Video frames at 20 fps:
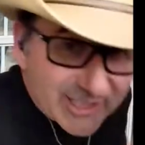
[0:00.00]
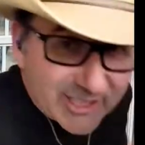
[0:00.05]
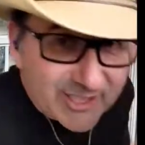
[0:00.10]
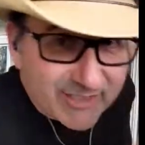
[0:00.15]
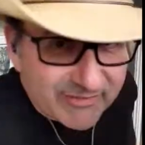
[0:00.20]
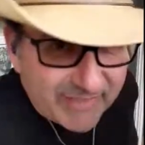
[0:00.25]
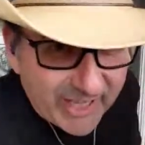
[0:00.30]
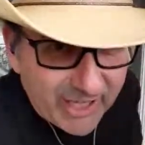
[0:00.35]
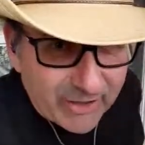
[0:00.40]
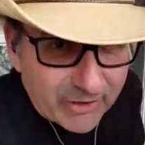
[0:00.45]

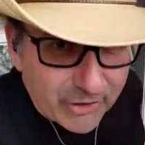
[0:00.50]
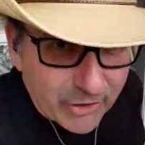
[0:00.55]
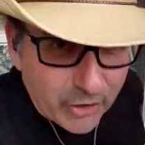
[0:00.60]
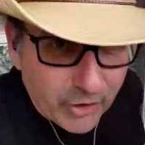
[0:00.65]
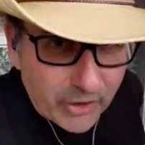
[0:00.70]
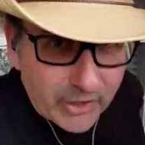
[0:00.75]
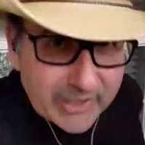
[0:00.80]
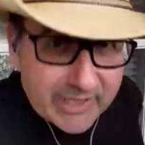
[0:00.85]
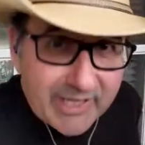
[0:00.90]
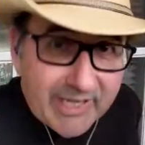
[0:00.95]
svelte
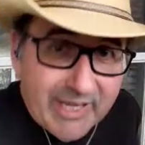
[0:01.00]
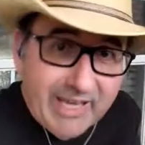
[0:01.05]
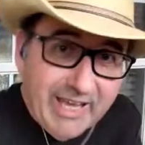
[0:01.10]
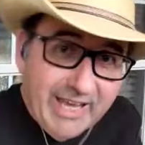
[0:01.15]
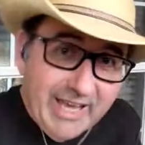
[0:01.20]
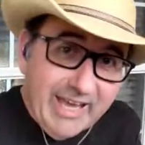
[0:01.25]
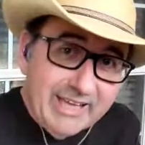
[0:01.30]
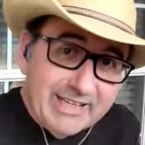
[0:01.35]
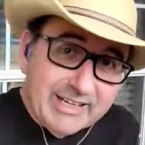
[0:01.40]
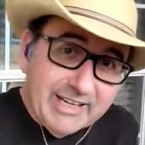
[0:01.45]
look,
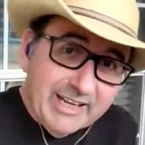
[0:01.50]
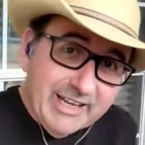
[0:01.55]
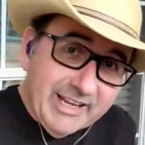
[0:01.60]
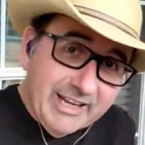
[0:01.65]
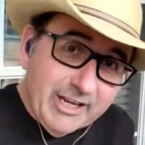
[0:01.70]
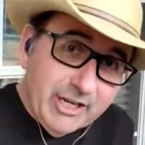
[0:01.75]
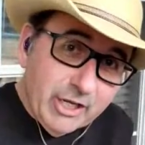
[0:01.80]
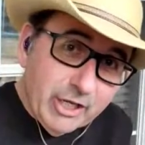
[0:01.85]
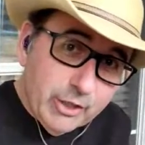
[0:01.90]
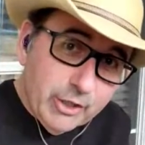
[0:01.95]
and a
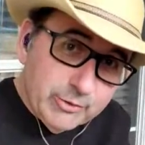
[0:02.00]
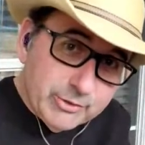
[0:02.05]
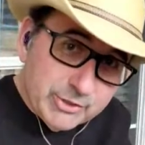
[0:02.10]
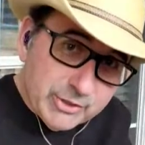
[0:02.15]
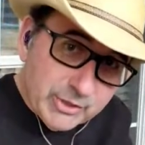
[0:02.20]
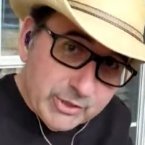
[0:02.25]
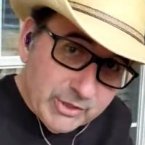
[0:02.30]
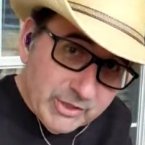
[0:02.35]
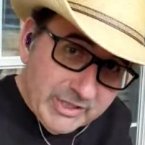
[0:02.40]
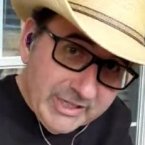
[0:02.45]
little
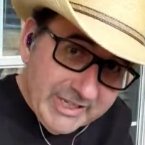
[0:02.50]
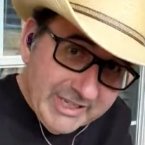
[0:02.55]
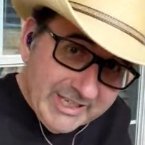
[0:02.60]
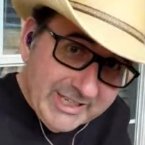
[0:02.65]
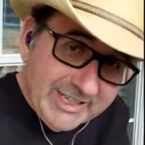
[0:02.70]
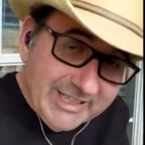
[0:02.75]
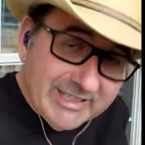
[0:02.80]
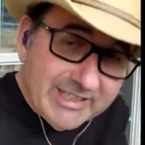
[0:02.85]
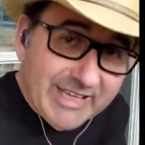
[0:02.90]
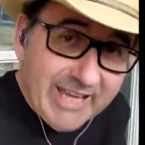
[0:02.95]
looser
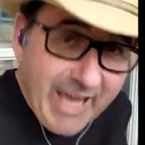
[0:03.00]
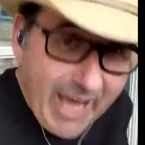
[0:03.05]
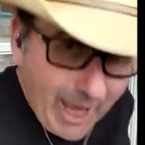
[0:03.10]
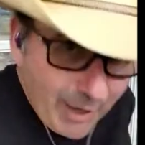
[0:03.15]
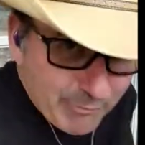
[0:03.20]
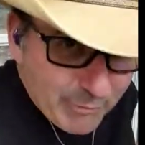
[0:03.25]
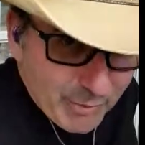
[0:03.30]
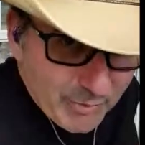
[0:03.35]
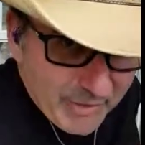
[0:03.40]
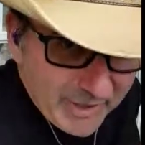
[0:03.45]
in the
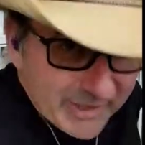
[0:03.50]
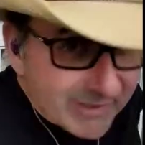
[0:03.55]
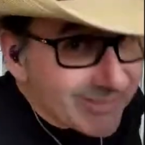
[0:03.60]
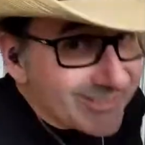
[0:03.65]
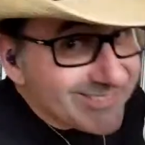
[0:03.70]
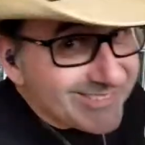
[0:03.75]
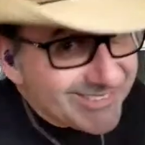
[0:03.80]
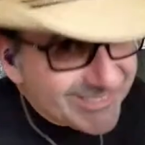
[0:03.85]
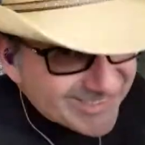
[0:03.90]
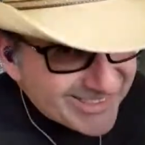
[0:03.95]
abdomen
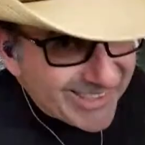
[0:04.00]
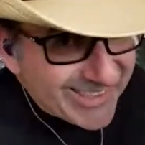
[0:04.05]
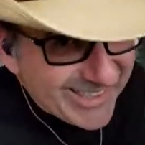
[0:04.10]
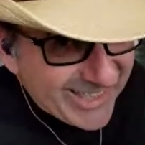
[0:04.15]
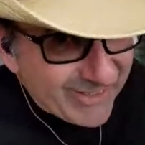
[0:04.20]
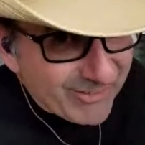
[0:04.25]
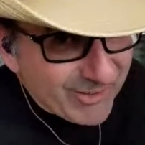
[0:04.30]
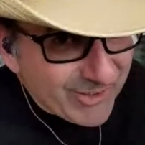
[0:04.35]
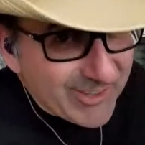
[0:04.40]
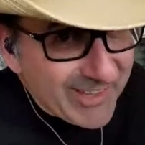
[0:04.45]
to
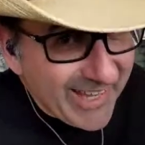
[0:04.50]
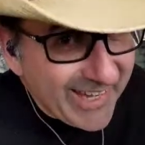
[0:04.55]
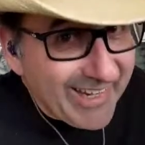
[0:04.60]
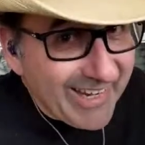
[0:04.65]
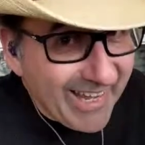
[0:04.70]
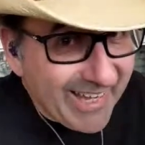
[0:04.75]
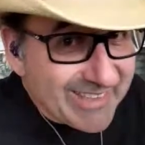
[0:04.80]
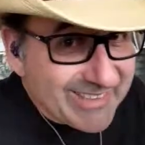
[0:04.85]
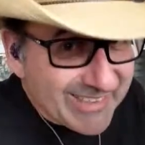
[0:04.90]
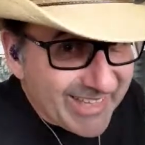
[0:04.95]
give you that
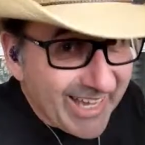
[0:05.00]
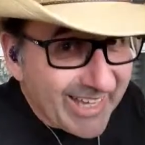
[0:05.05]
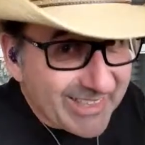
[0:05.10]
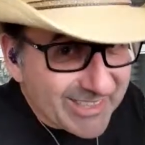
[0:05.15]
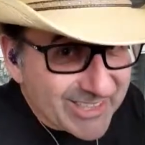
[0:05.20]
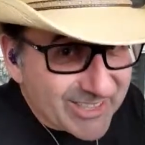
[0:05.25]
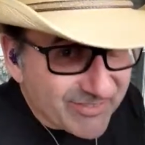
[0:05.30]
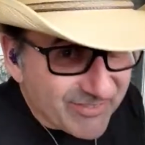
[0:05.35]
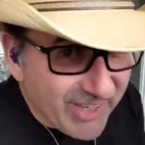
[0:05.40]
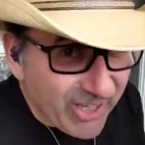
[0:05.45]
nice
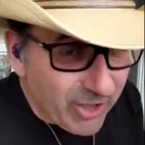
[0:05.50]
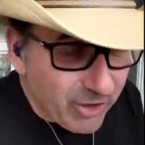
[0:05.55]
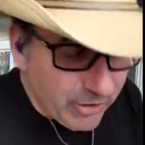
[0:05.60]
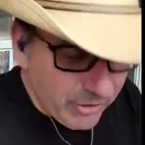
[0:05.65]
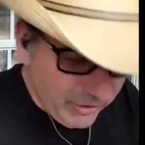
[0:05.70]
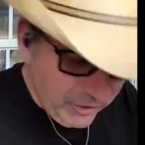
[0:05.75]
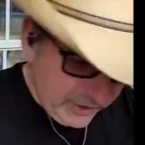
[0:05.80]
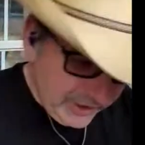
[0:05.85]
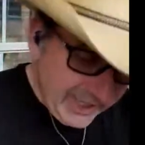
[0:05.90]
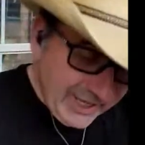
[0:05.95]
kind of svelte
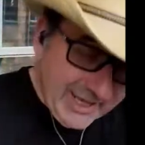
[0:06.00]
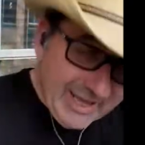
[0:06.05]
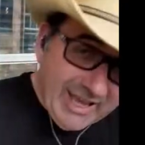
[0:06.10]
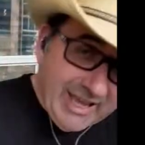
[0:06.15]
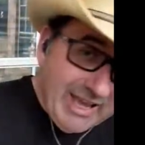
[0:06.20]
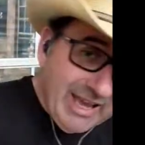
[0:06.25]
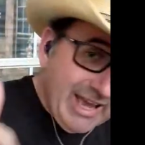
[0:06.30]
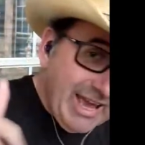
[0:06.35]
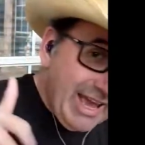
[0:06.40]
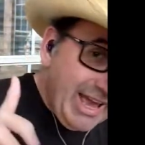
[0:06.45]
look,
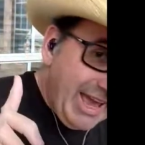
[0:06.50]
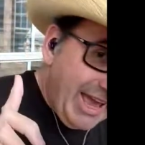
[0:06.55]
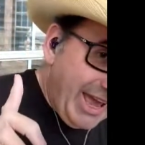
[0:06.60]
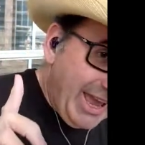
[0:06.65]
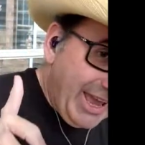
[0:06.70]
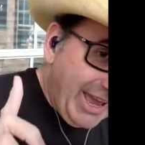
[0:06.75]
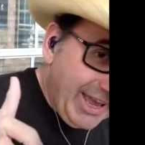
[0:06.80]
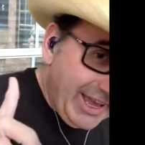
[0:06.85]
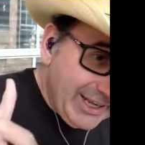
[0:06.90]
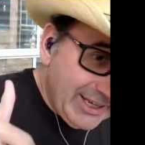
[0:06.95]

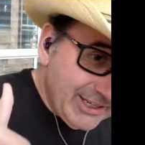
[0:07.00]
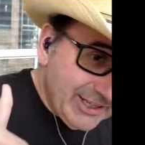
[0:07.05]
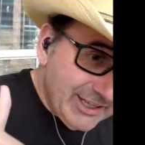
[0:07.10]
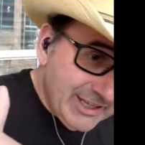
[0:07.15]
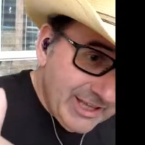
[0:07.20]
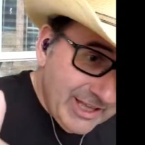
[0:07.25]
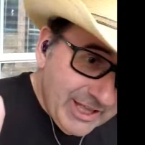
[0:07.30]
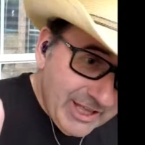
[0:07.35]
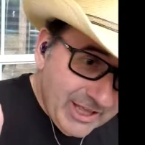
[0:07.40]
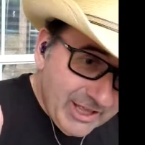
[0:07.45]
and
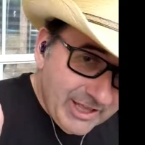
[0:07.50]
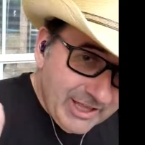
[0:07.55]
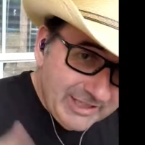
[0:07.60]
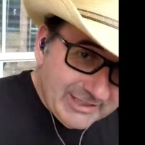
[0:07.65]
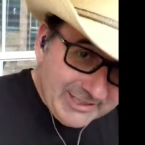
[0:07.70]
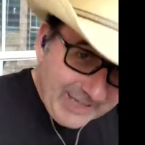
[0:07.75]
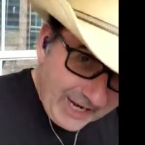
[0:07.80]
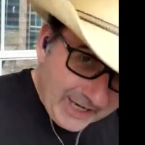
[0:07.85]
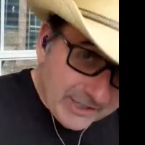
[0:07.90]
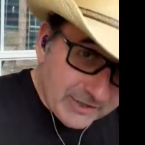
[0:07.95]

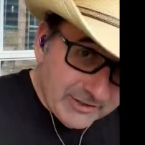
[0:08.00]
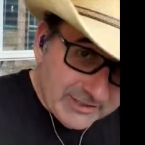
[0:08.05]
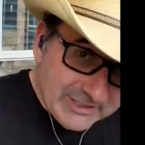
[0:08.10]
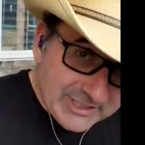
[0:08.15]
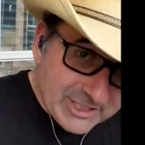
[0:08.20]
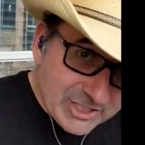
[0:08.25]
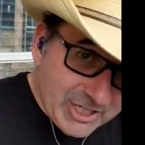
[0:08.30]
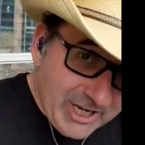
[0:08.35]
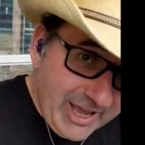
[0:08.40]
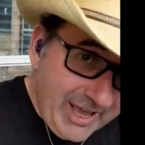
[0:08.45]
tighter in
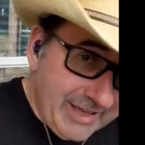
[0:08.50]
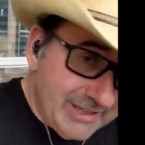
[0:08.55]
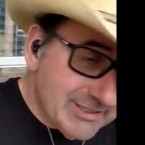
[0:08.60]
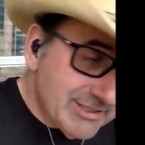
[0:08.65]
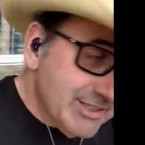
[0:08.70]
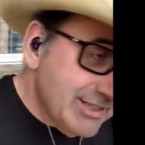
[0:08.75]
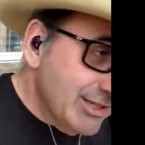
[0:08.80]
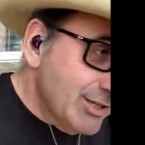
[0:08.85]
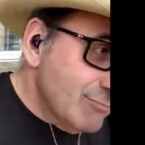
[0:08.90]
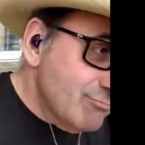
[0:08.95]
the
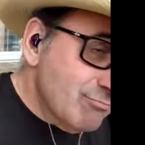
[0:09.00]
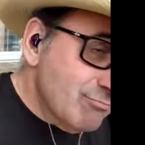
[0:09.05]
chest.